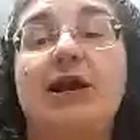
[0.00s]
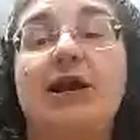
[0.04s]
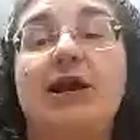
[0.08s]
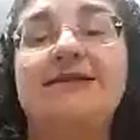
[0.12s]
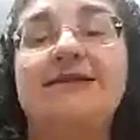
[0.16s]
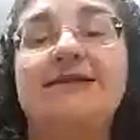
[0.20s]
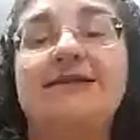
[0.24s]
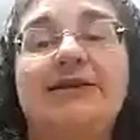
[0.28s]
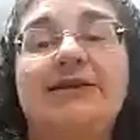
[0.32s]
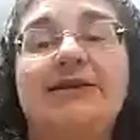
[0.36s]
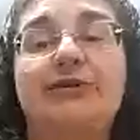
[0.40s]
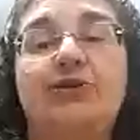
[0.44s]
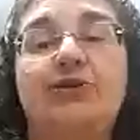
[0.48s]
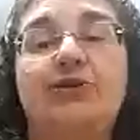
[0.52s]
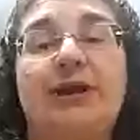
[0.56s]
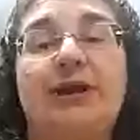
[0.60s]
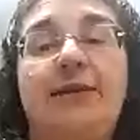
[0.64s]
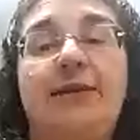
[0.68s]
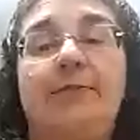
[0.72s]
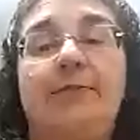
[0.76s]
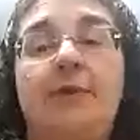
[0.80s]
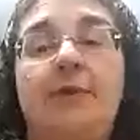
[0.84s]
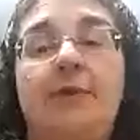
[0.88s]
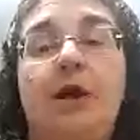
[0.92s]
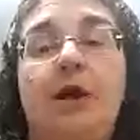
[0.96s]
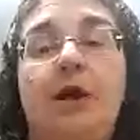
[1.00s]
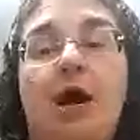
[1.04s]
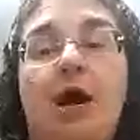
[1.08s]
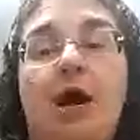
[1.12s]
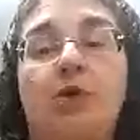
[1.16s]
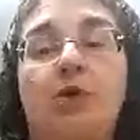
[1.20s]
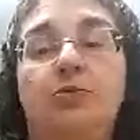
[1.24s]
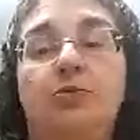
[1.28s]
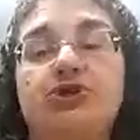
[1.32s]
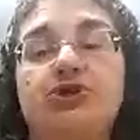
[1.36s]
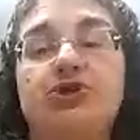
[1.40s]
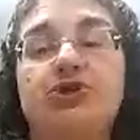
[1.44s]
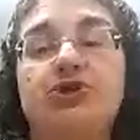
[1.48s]
it's an ice
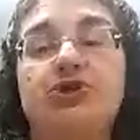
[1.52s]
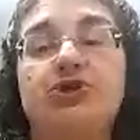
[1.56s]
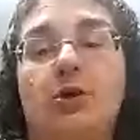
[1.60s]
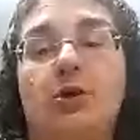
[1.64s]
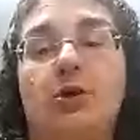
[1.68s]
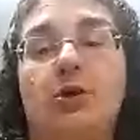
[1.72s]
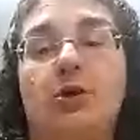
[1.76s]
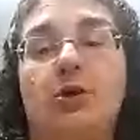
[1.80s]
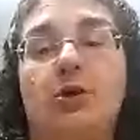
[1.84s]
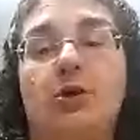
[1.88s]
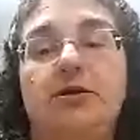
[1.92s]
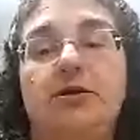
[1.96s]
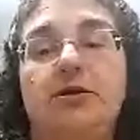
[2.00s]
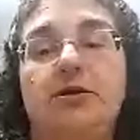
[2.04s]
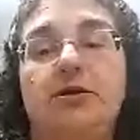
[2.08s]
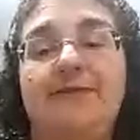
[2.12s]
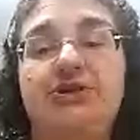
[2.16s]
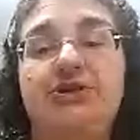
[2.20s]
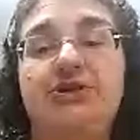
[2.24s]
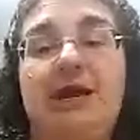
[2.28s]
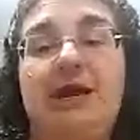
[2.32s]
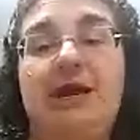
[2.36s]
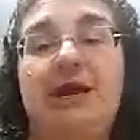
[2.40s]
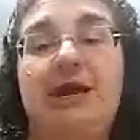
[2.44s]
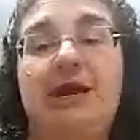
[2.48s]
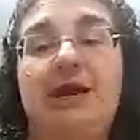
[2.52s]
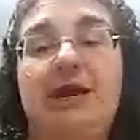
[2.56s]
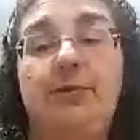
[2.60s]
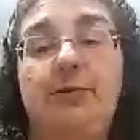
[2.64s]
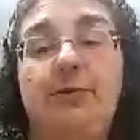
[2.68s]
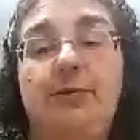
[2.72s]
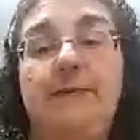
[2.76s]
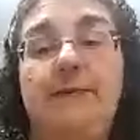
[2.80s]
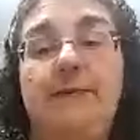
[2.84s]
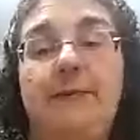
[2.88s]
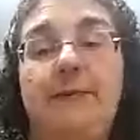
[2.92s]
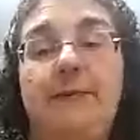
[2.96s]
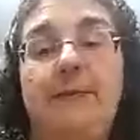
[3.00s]
cream cone swirl type of
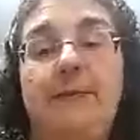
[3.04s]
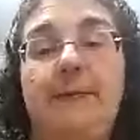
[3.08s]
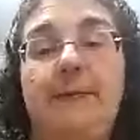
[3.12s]
shape.